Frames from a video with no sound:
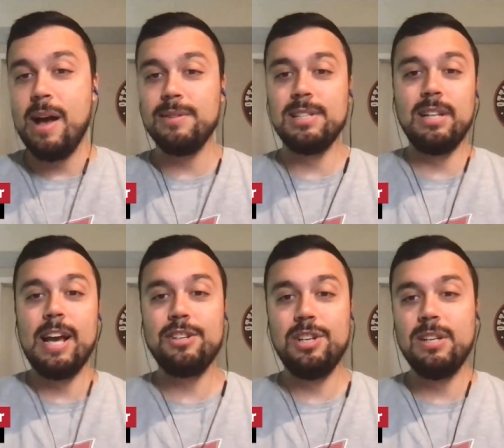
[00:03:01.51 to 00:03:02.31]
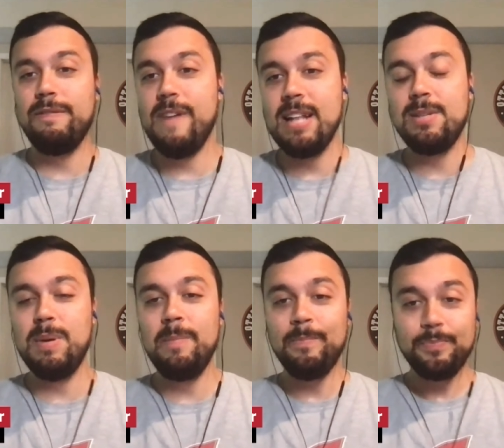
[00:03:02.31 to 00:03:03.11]
round selection
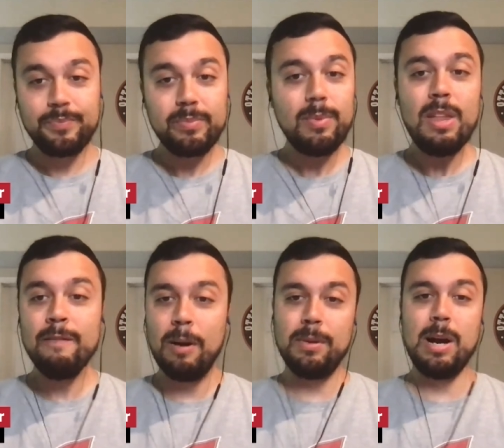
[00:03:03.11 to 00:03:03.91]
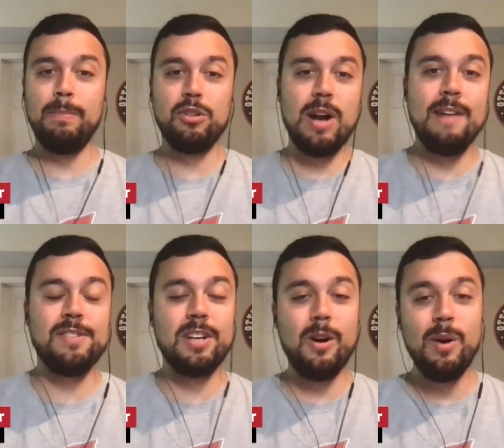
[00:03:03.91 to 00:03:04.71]
defenseman from a couple
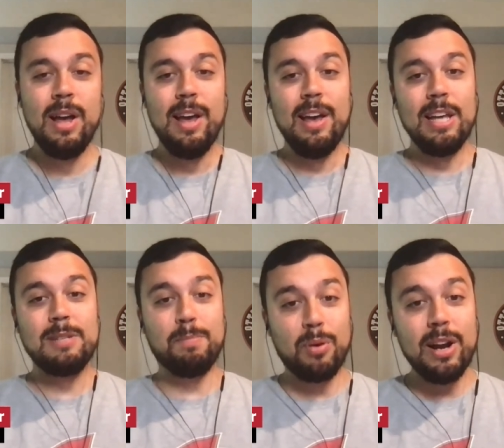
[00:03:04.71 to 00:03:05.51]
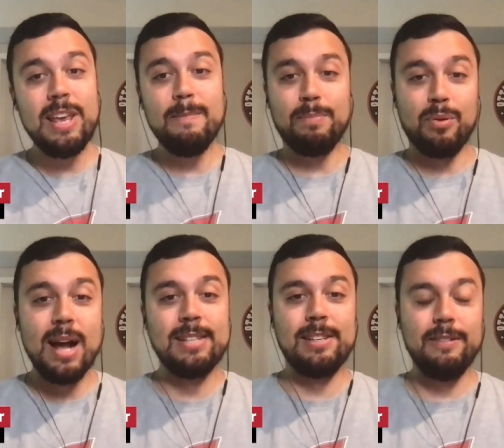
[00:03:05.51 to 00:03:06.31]
drafts ago, is pretty
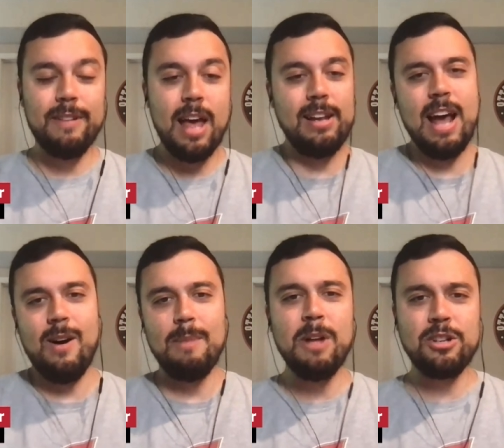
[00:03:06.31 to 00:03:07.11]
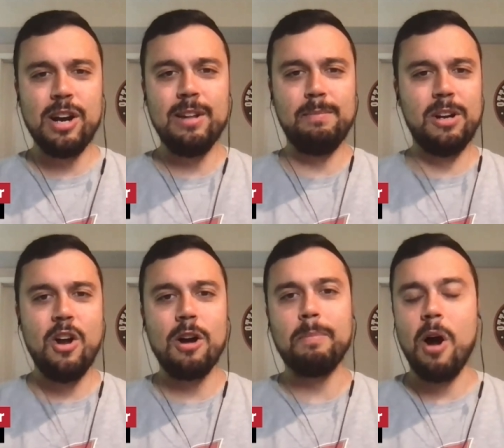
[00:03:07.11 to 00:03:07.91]
impressive. And now I'm not trying to
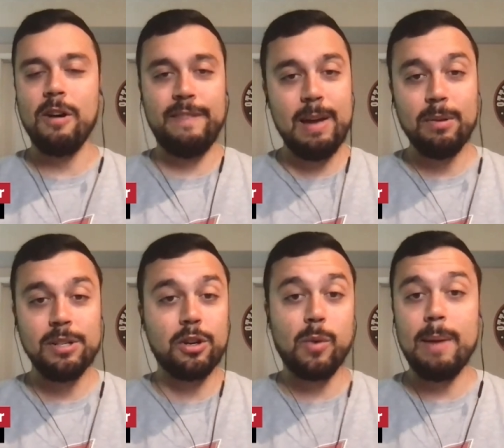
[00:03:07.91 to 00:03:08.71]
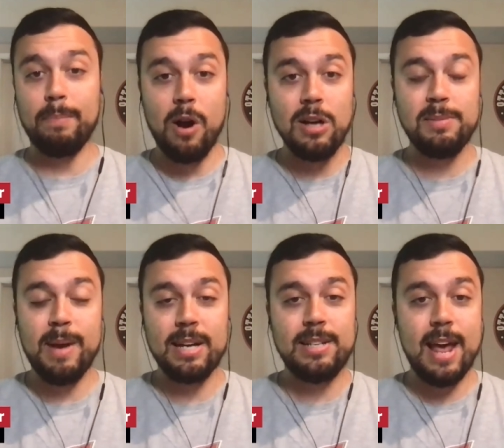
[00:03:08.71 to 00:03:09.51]
knock Brock Faber. He's a great
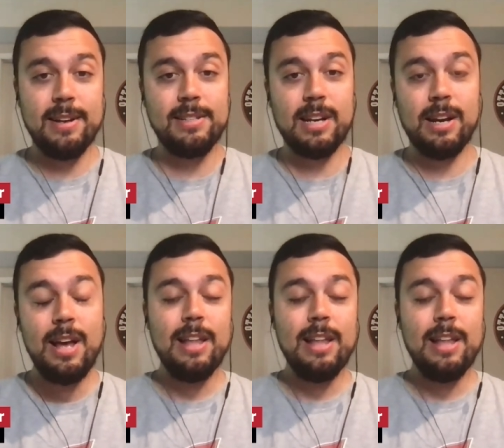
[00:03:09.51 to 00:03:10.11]
prospect. And uh,